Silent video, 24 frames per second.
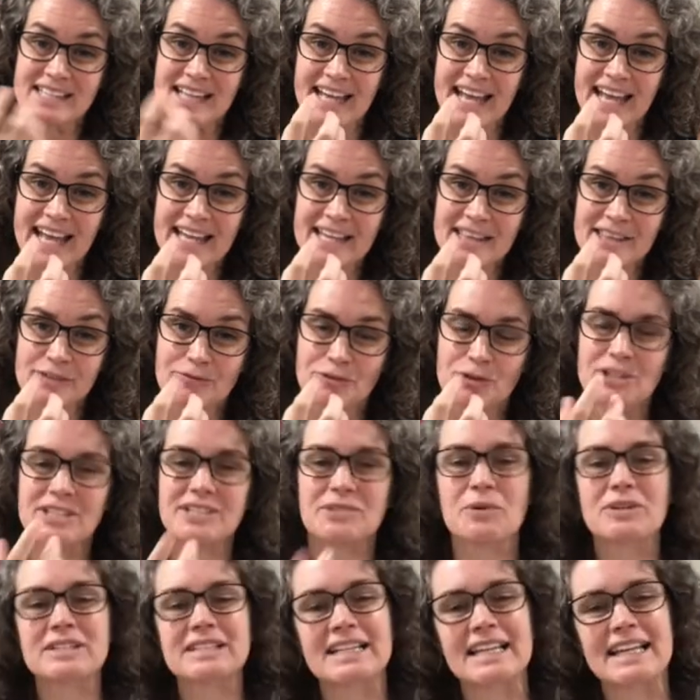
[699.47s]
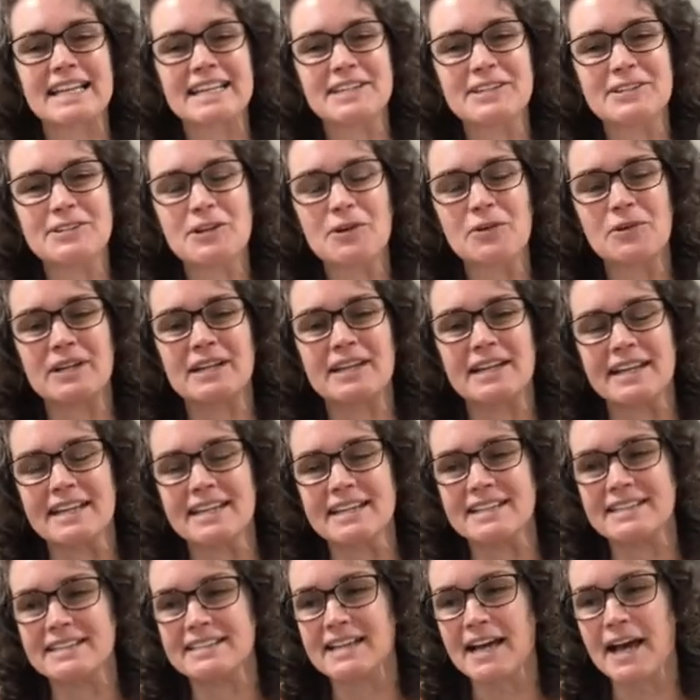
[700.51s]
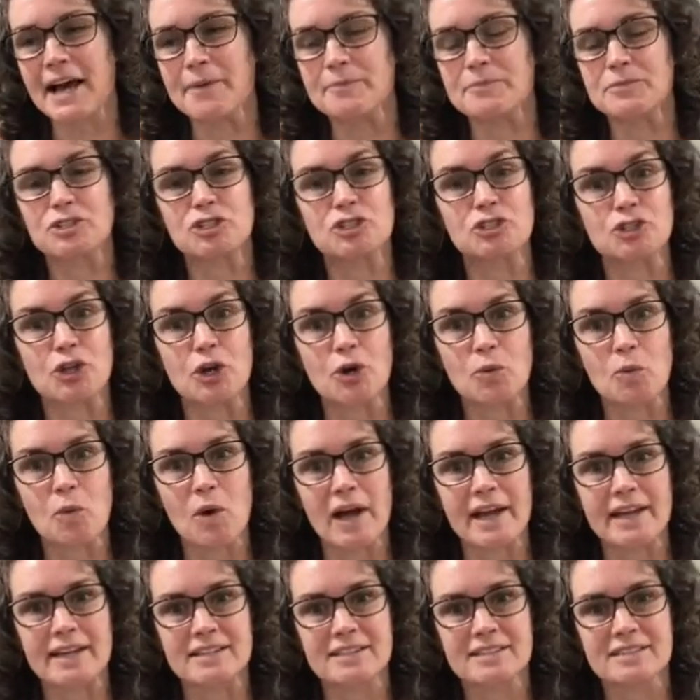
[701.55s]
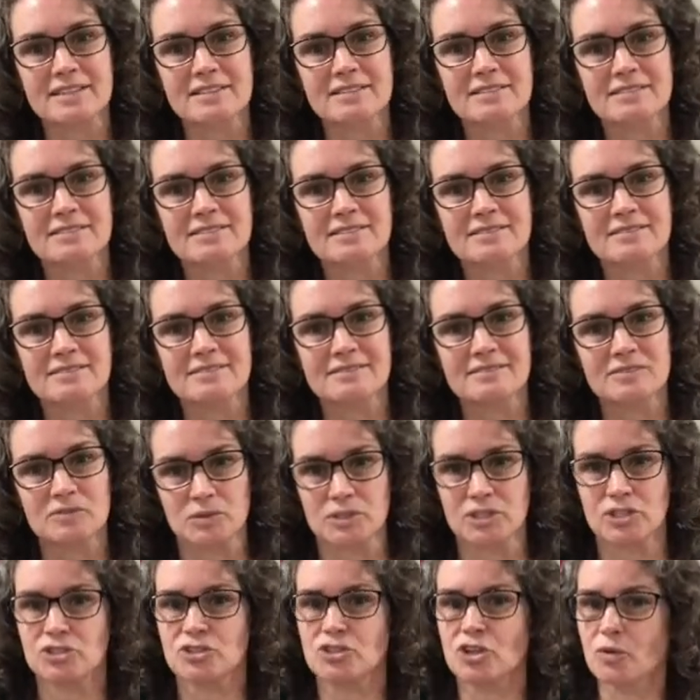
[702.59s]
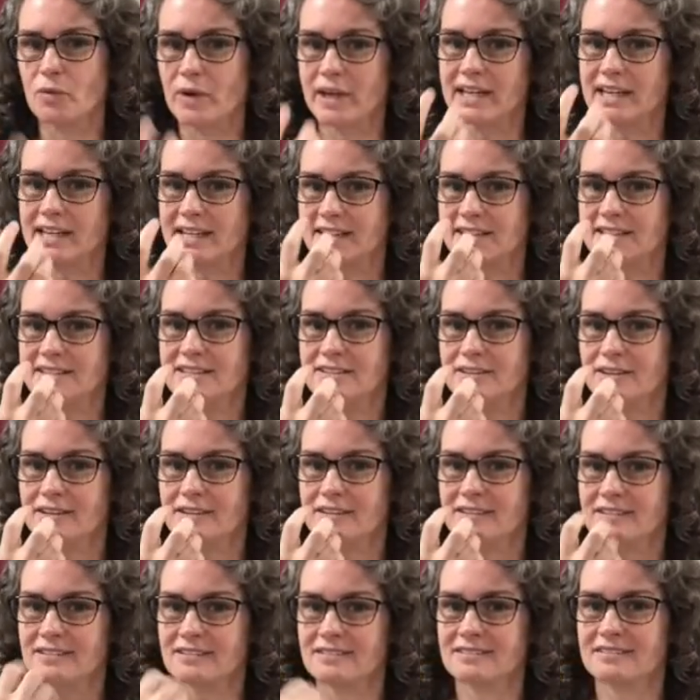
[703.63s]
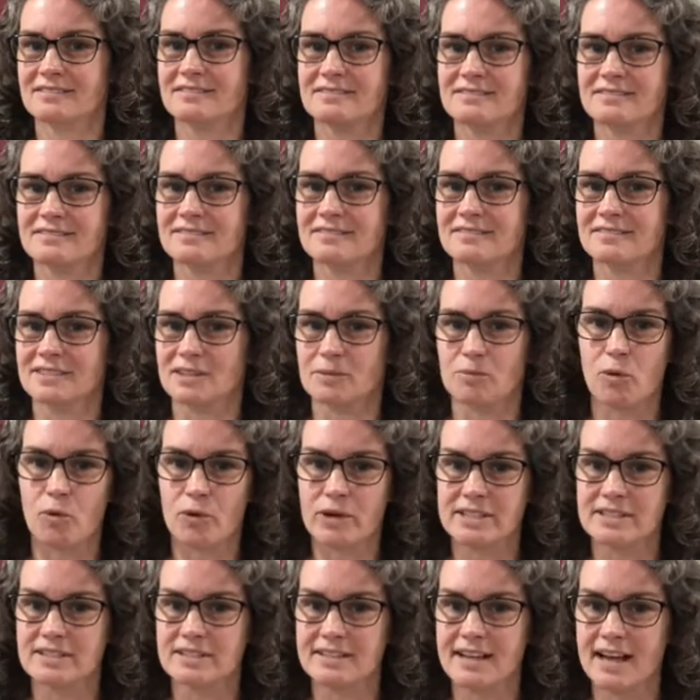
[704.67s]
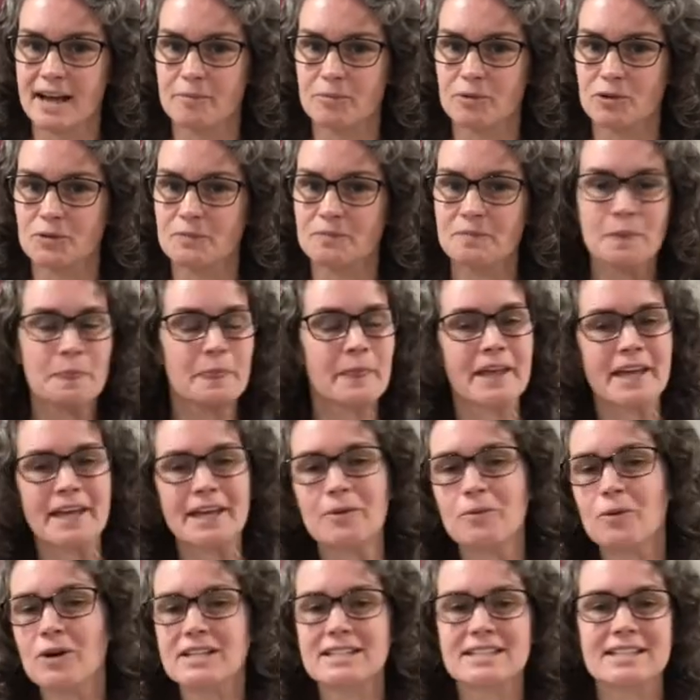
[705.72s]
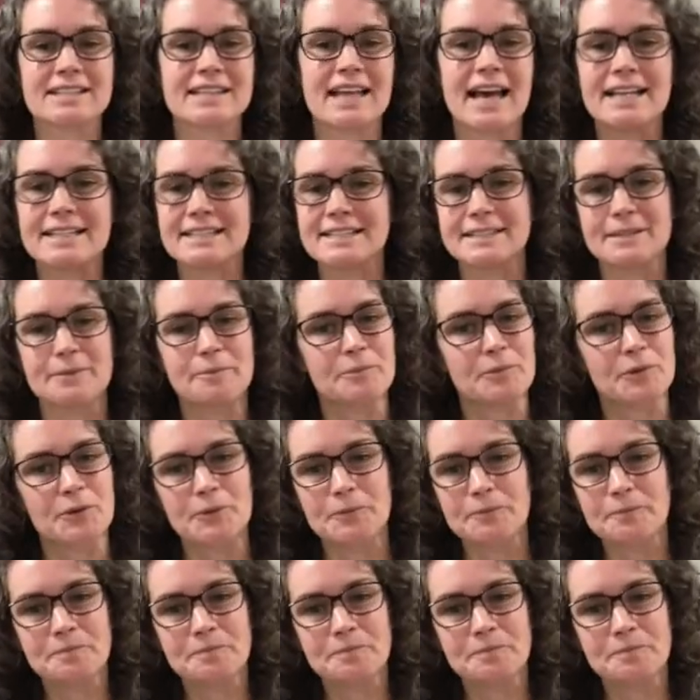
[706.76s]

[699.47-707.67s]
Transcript: they ate the fruit, it wasn't like, in Snow White, when Snow White eats the poisoned apple, it wasn't that simple.